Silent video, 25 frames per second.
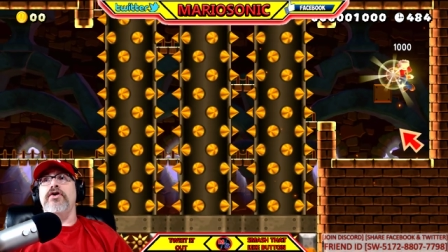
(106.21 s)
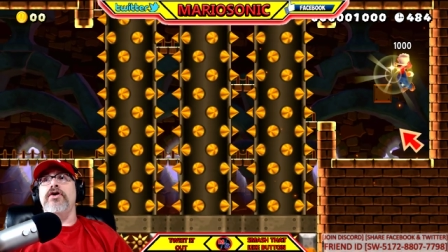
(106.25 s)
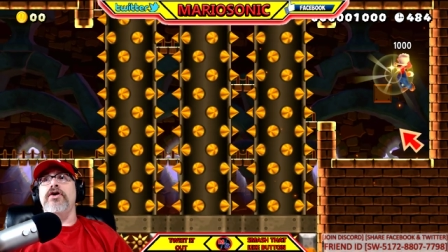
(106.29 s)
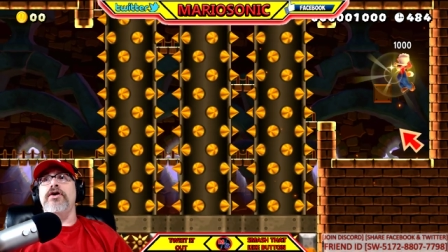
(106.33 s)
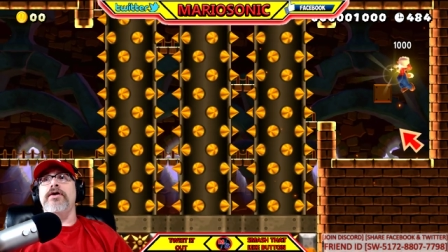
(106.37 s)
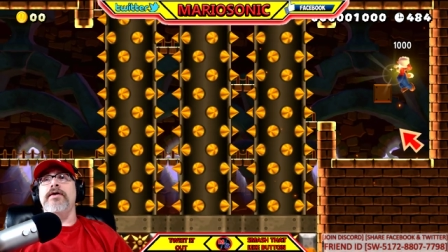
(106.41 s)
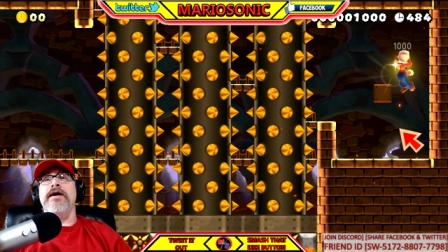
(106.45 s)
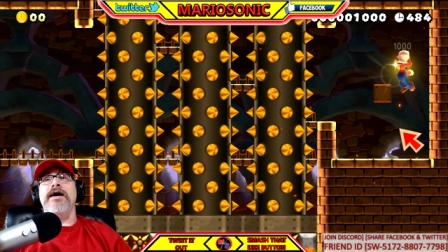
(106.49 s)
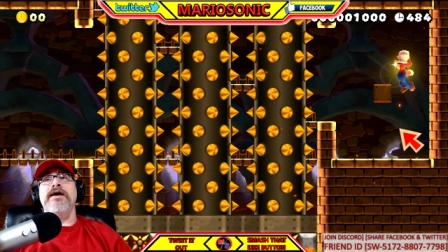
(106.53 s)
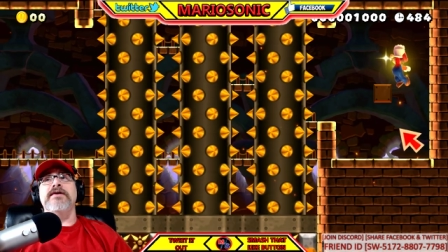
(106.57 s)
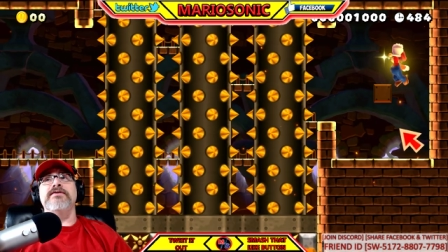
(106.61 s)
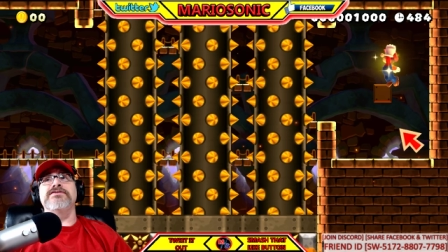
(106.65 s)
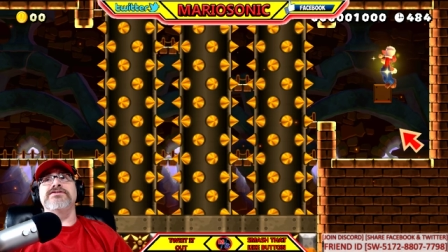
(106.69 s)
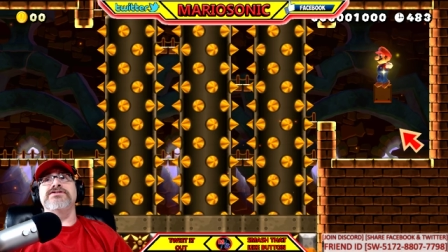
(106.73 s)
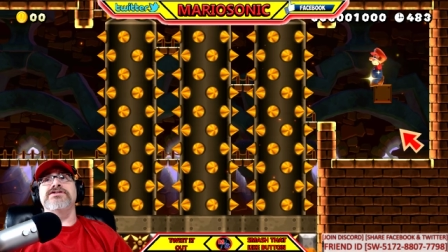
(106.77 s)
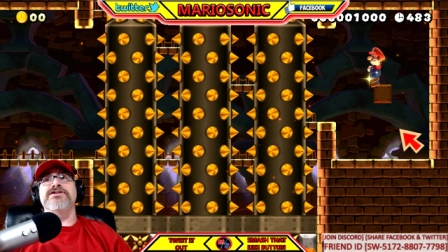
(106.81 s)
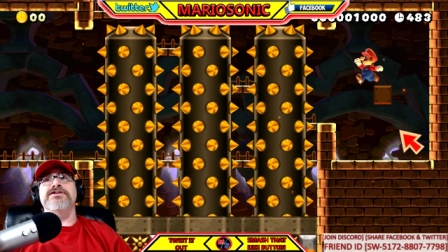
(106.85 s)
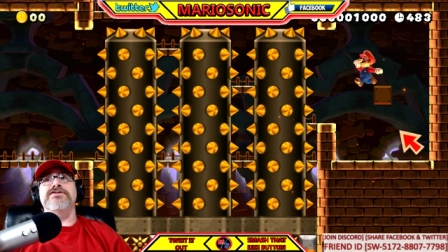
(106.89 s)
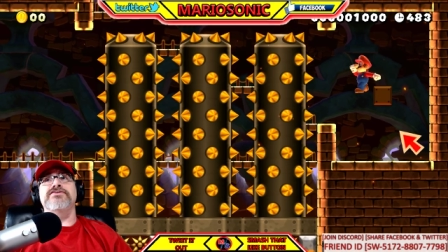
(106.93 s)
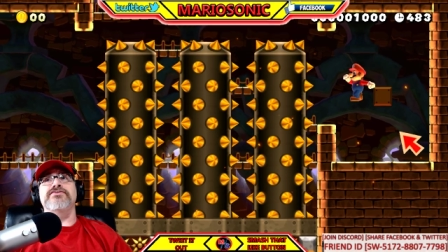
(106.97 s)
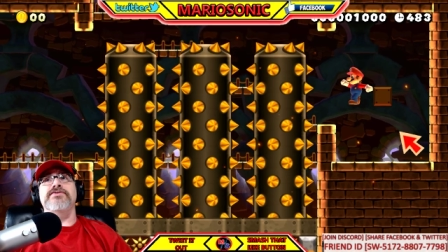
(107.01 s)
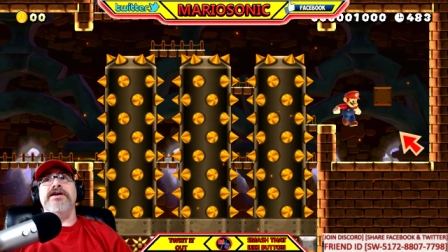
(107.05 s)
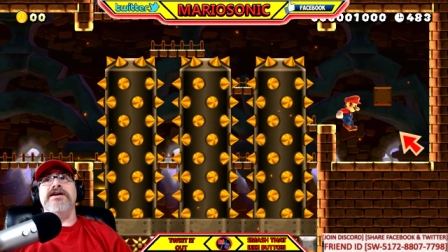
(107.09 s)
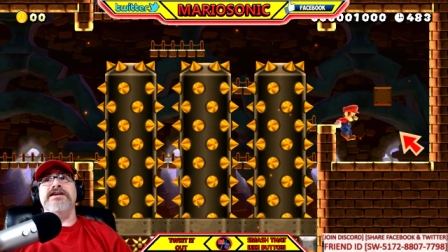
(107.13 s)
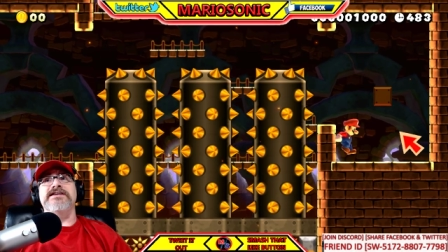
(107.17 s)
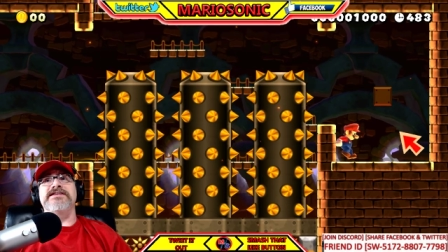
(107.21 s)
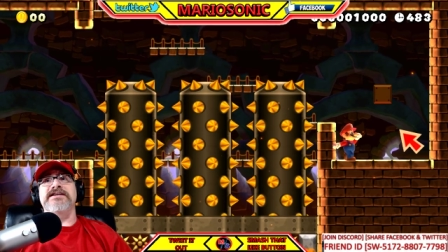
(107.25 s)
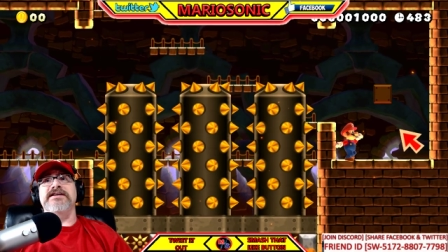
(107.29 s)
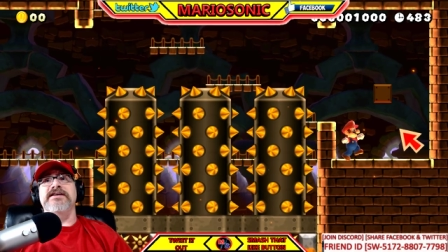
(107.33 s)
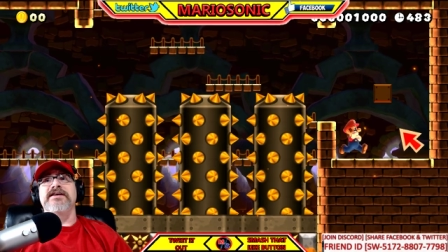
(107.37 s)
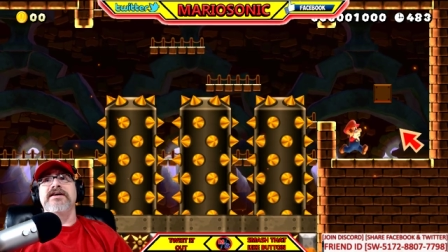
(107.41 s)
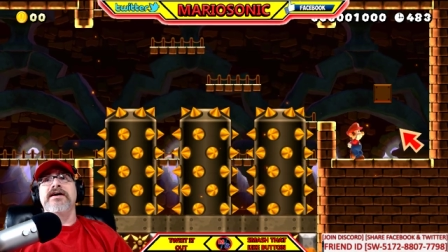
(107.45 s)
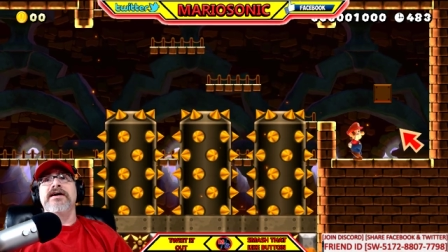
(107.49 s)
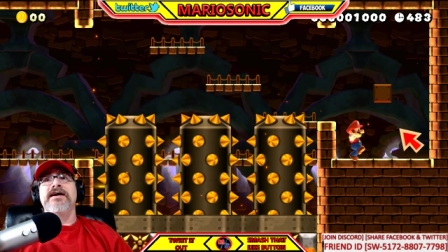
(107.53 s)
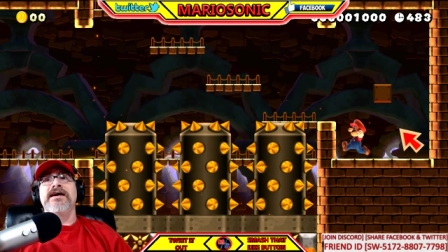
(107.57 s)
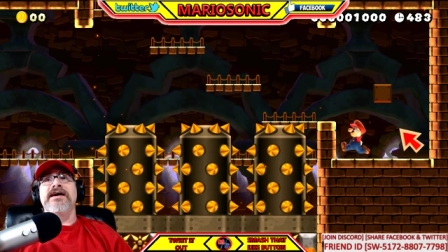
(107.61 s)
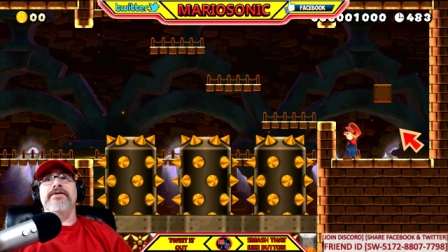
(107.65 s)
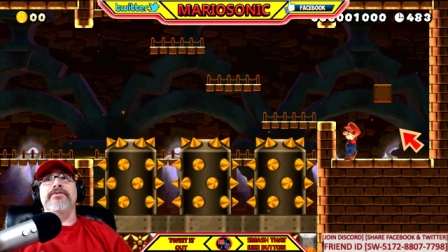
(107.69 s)
Oh, I was just raging,
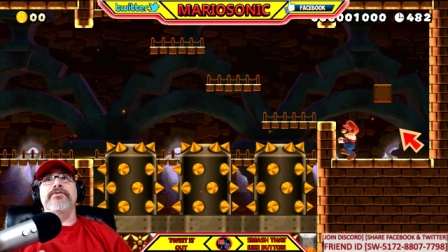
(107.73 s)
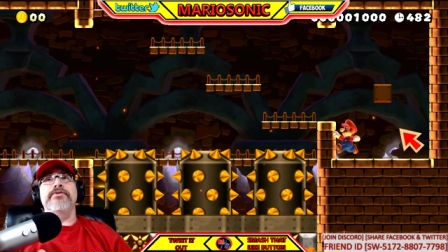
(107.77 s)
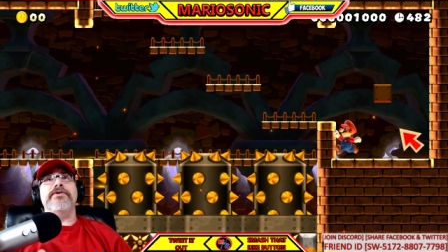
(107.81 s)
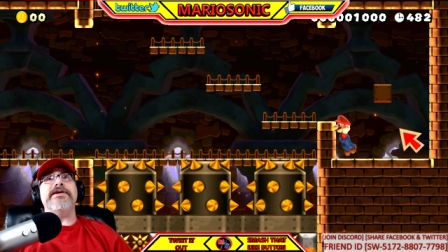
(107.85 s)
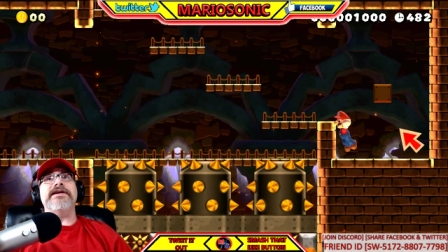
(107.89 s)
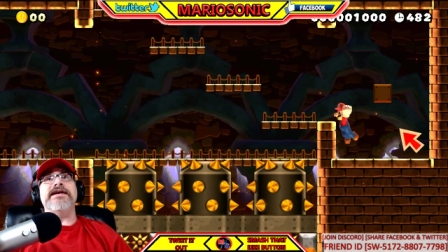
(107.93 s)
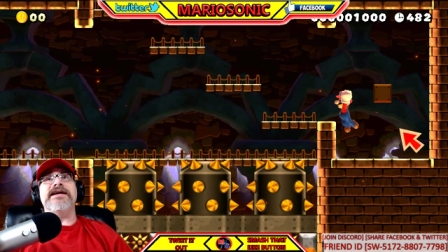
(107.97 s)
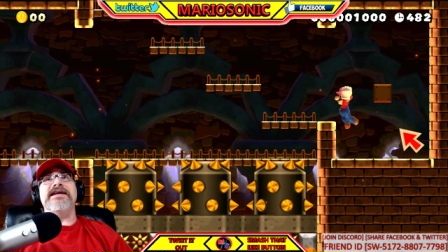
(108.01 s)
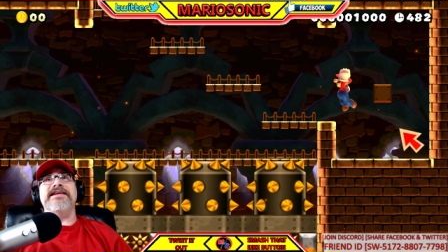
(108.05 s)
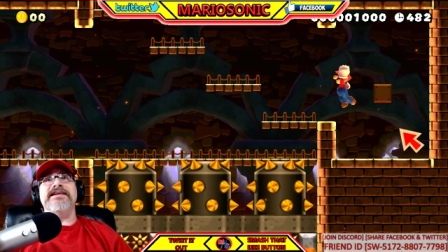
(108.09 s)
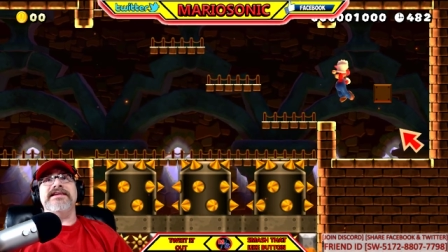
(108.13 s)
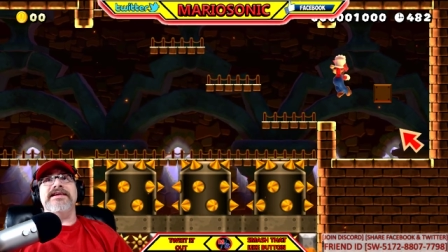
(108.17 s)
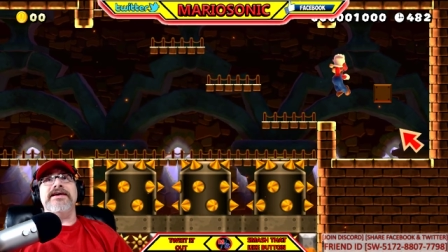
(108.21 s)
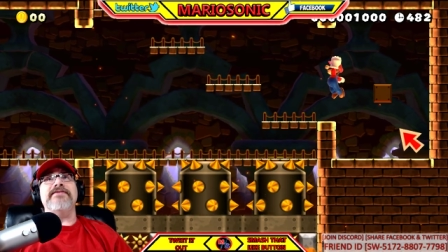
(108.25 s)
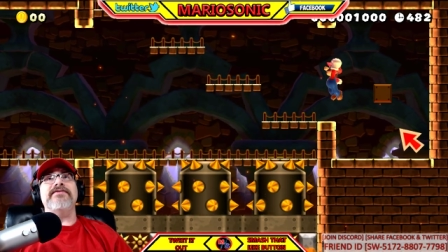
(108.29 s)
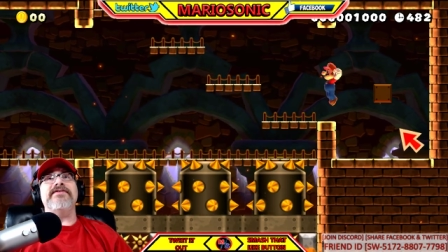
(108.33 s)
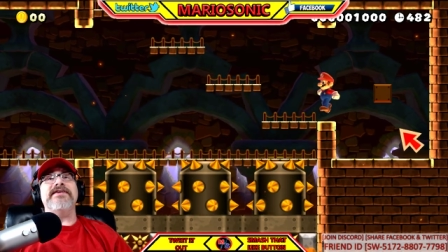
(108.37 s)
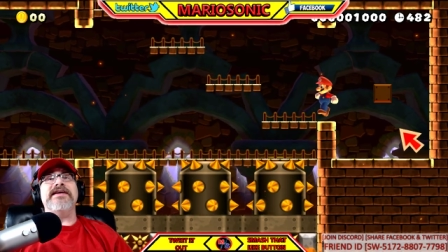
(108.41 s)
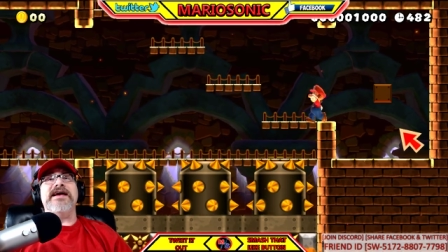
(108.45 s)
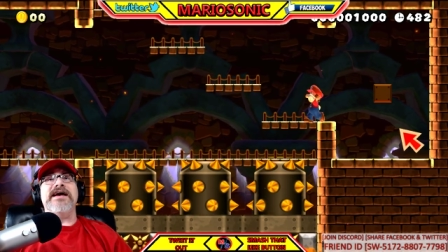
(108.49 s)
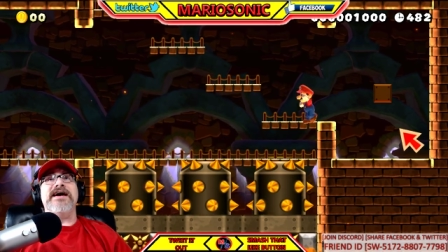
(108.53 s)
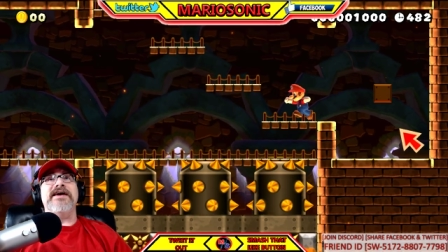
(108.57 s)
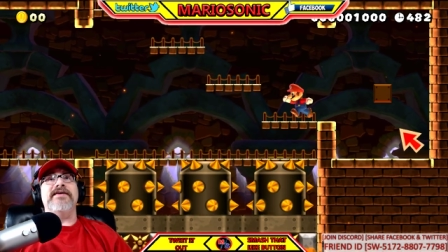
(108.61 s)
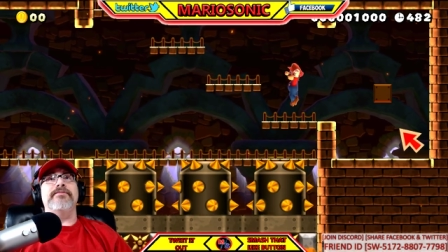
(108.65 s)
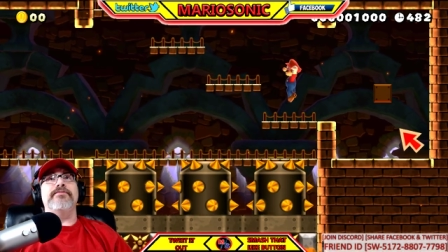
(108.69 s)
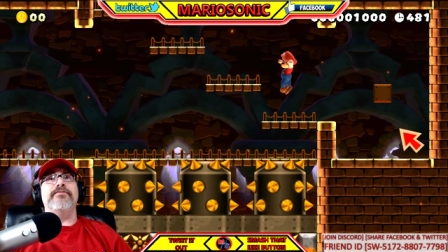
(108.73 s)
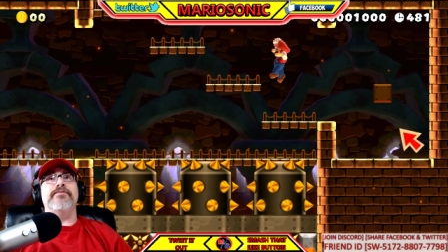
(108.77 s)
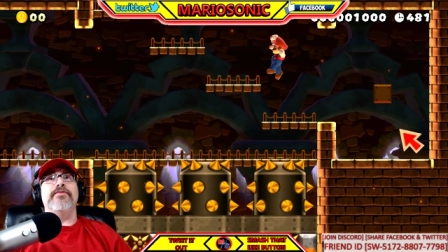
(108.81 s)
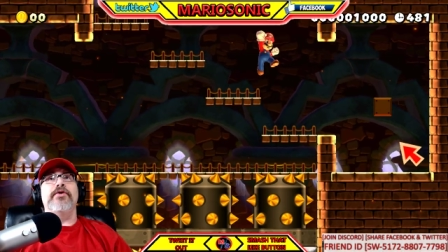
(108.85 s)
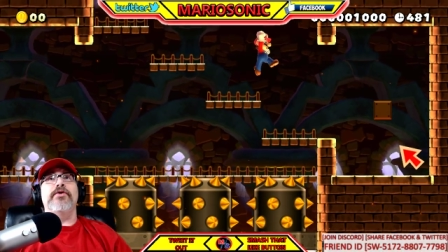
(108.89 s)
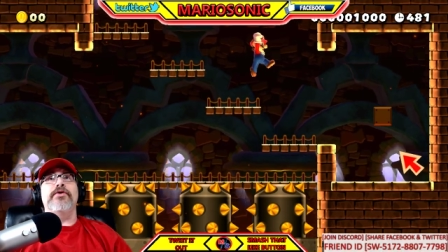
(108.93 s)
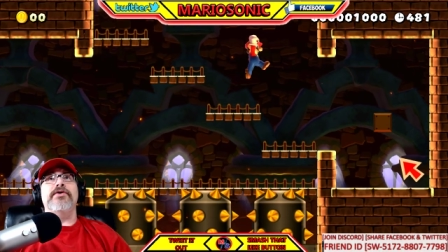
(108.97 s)
and we're gonna definitely have more.